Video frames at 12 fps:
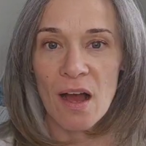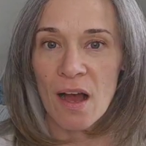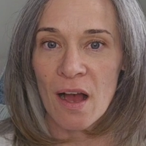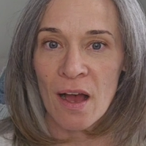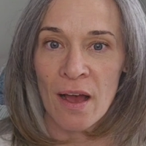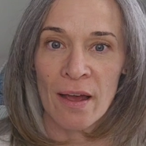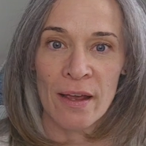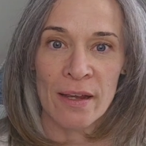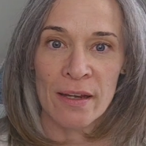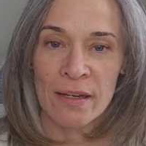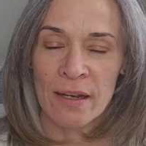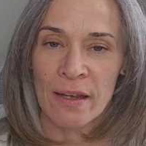
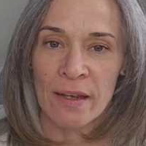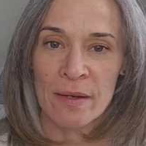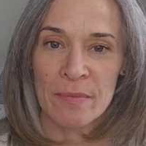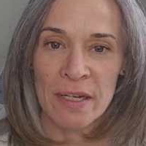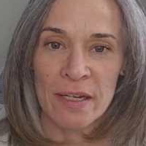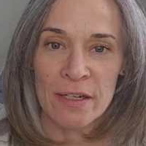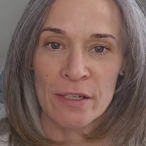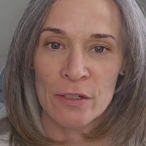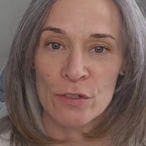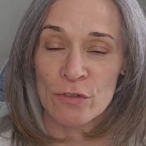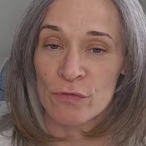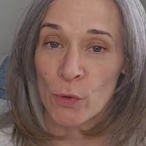am a
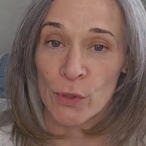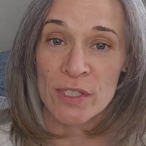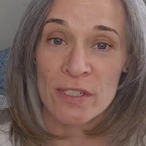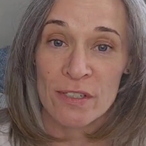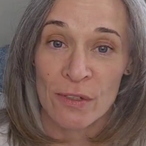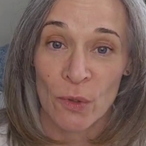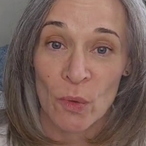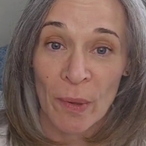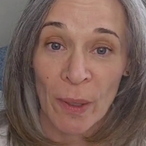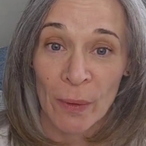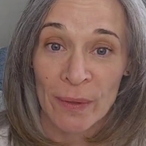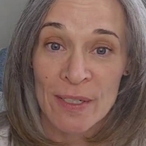divorced single
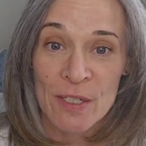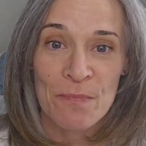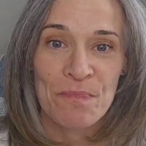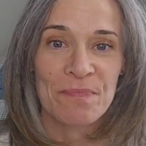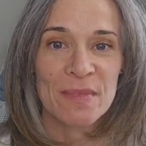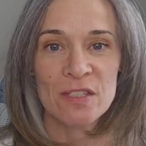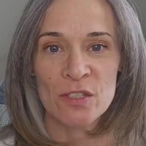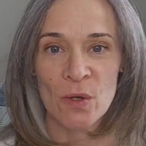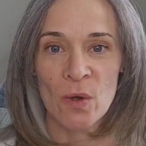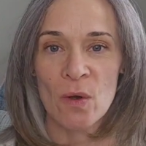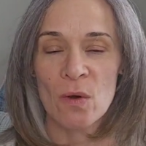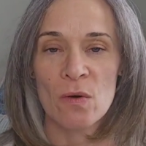parent.
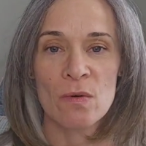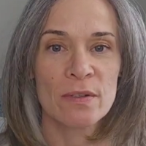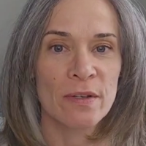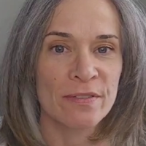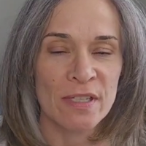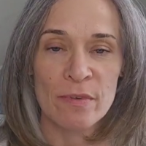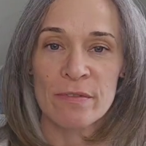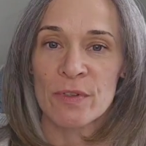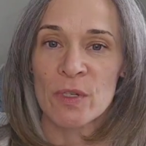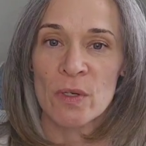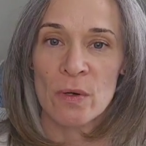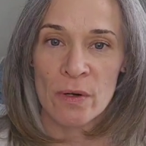So if some of
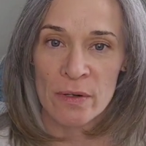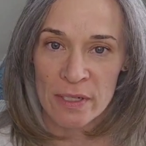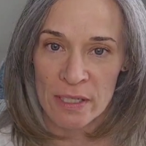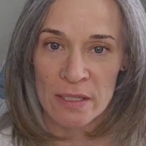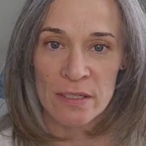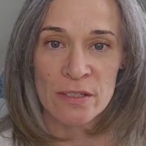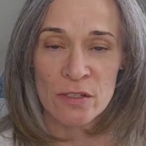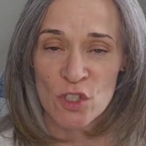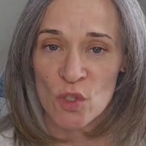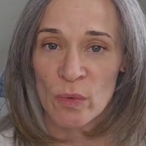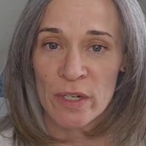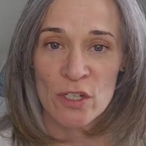you are in this
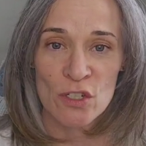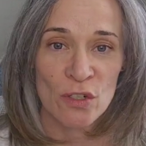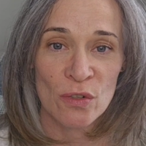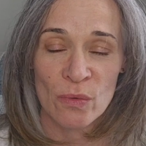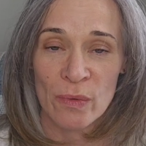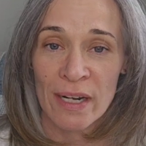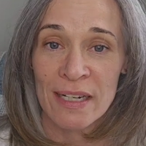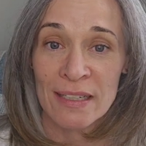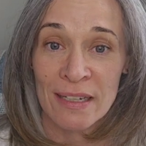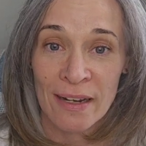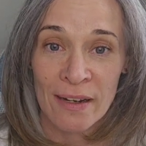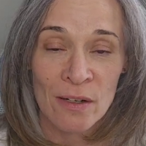situation right
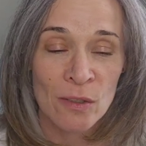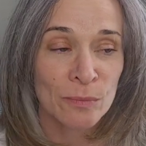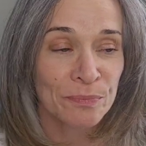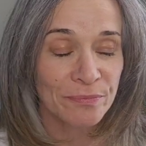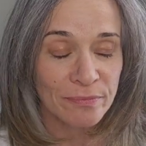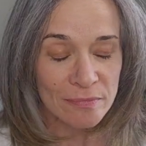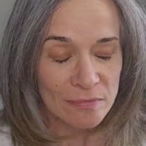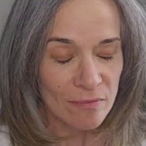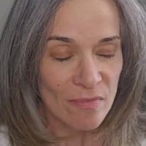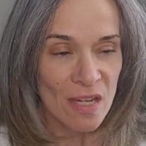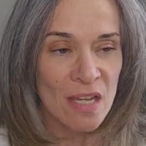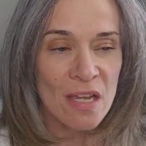now,
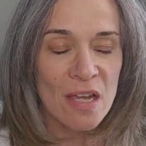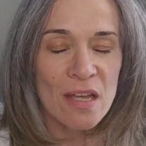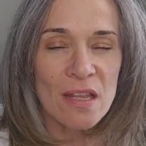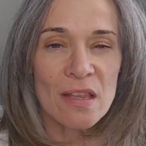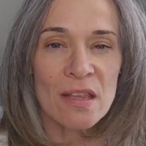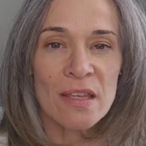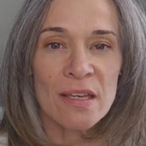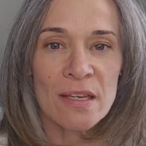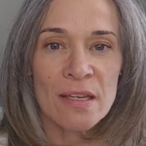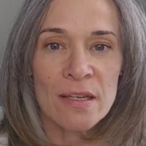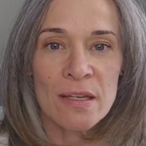the